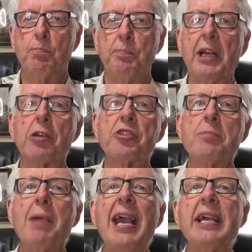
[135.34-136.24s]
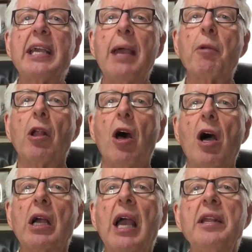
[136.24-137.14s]
Nichols and May came
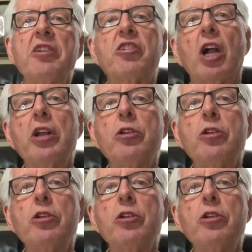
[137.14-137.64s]
along and they started